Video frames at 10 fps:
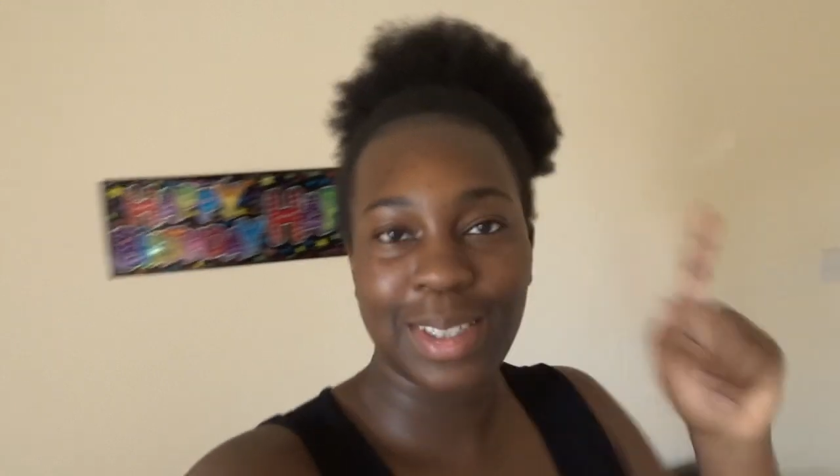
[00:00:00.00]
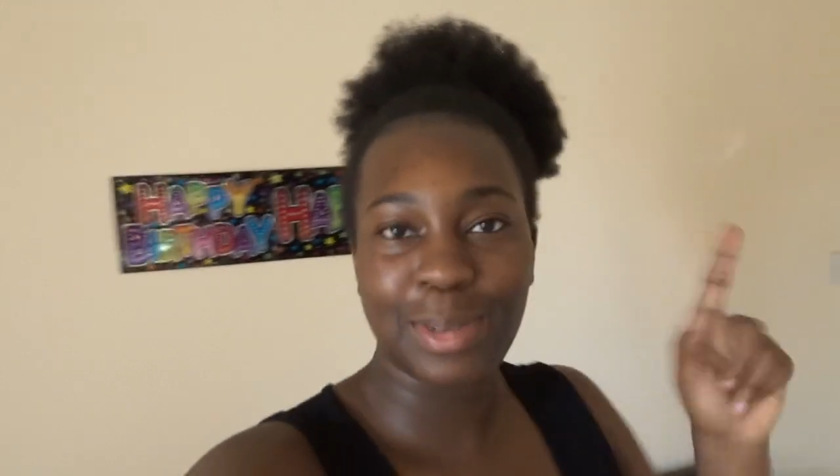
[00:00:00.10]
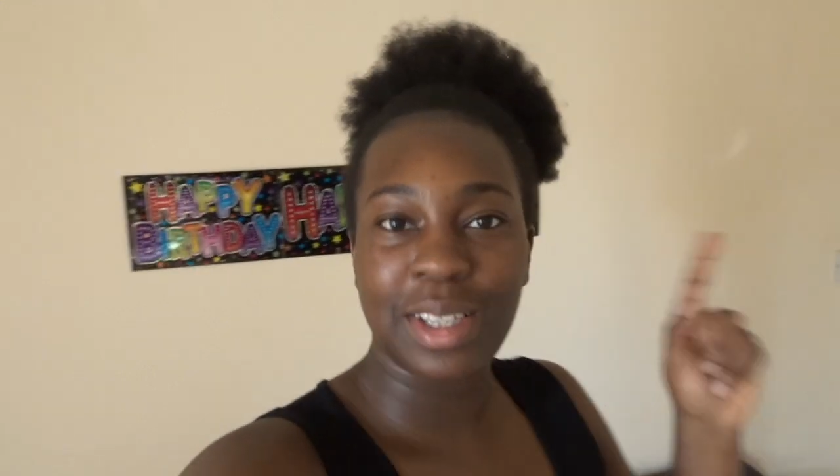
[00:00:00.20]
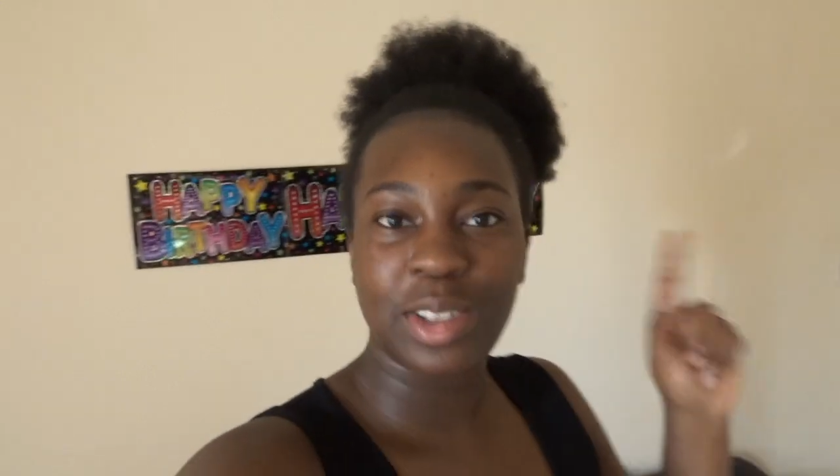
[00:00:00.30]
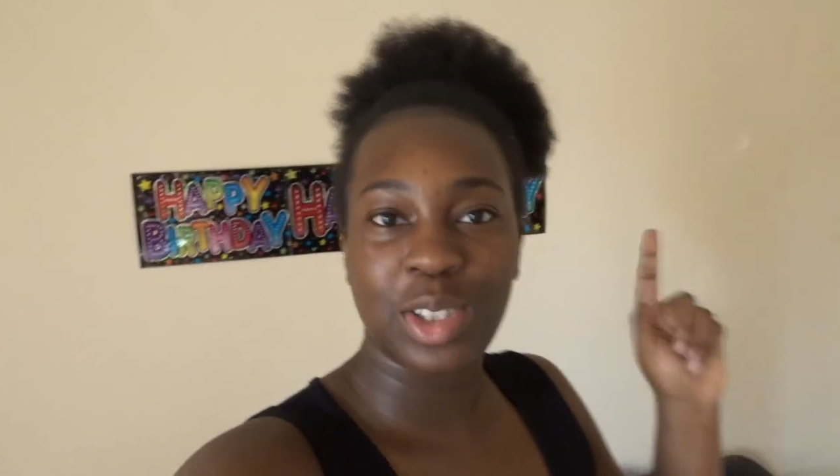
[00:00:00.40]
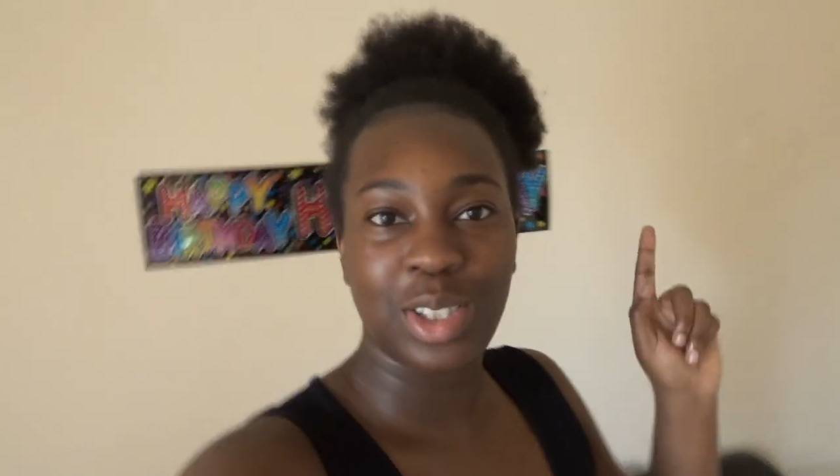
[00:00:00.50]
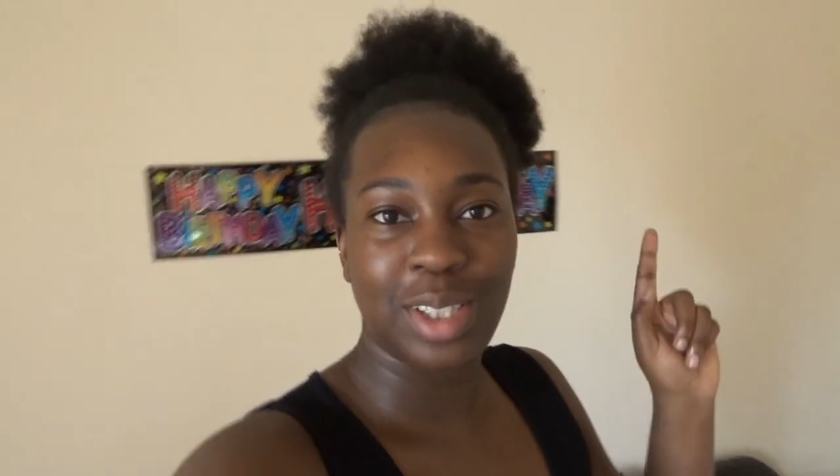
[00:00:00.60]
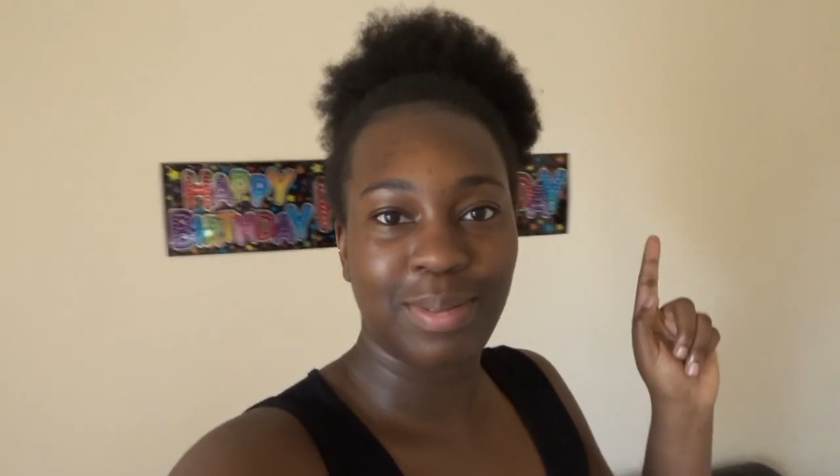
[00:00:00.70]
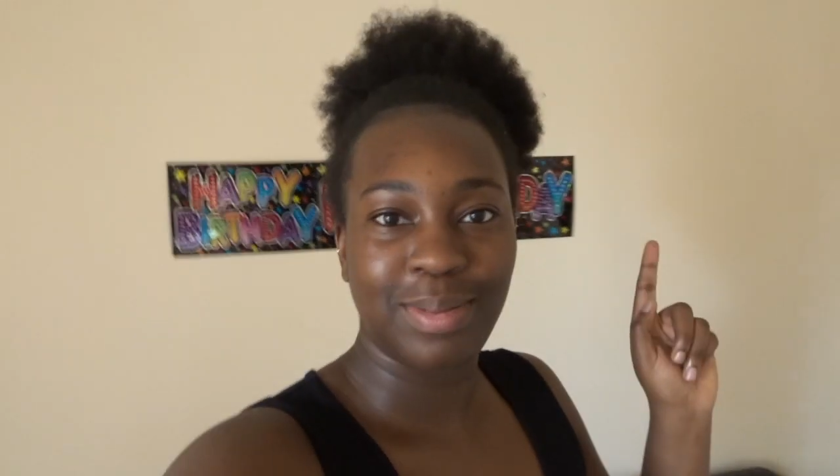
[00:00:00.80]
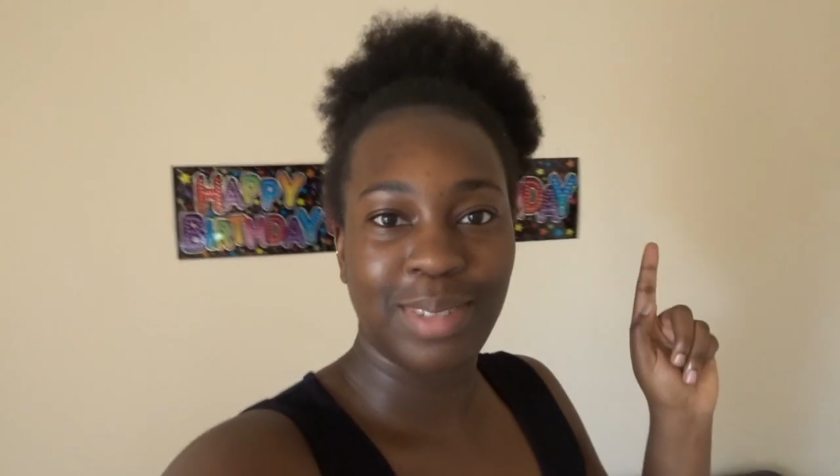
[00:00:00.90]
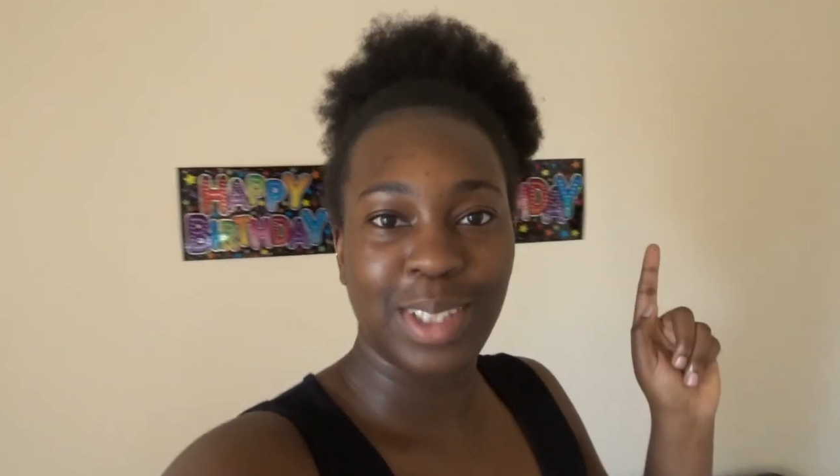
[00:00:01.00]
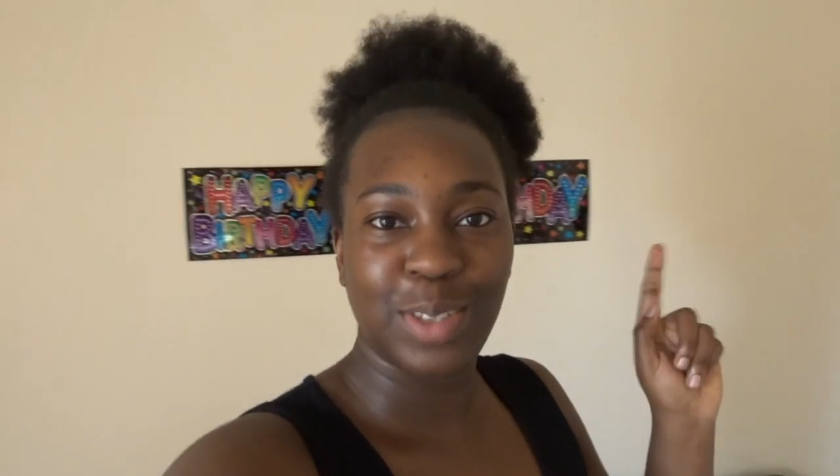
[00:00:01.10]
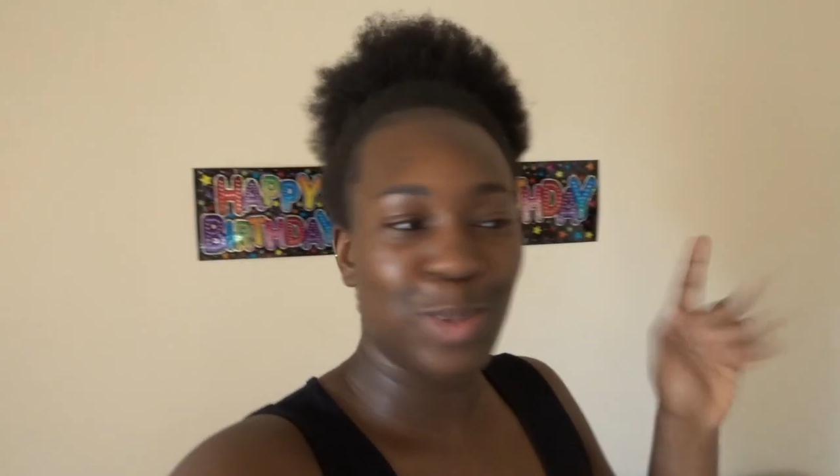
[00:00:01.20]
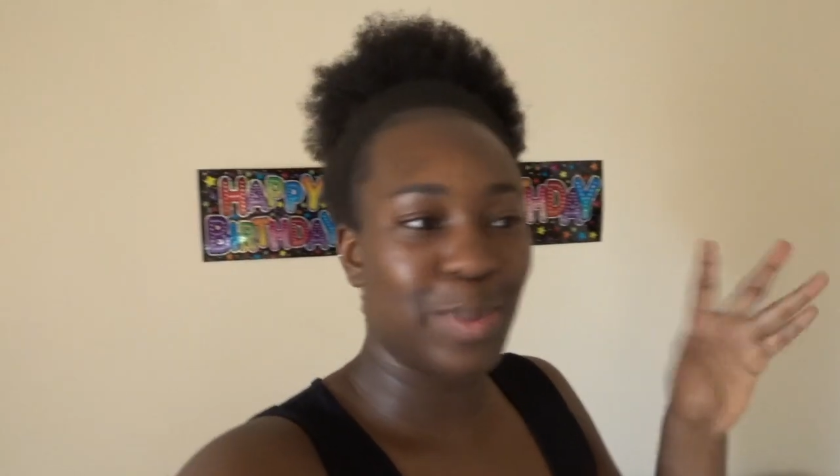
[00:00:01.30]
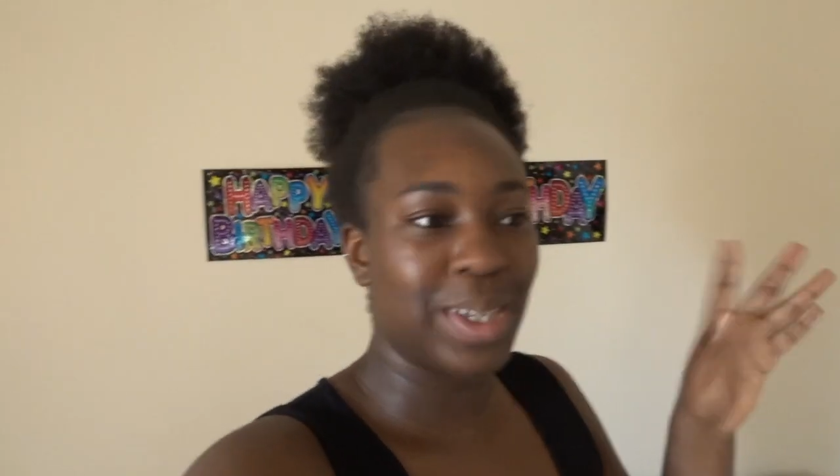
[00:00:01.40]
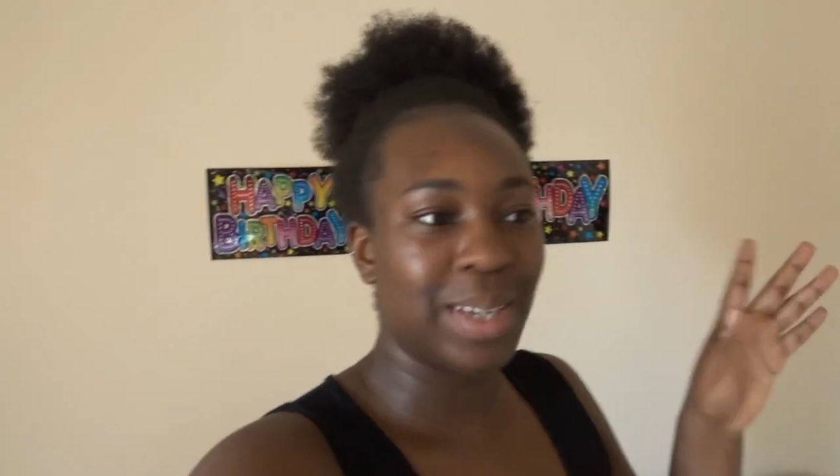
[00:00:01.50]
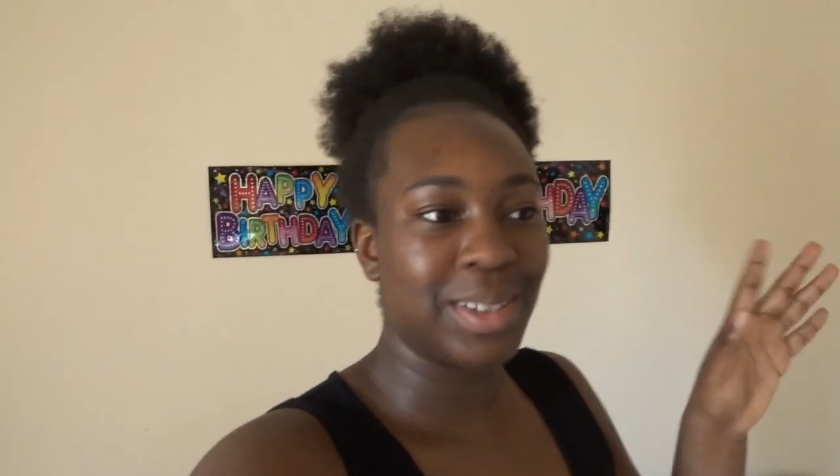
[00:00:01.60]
It was actually for my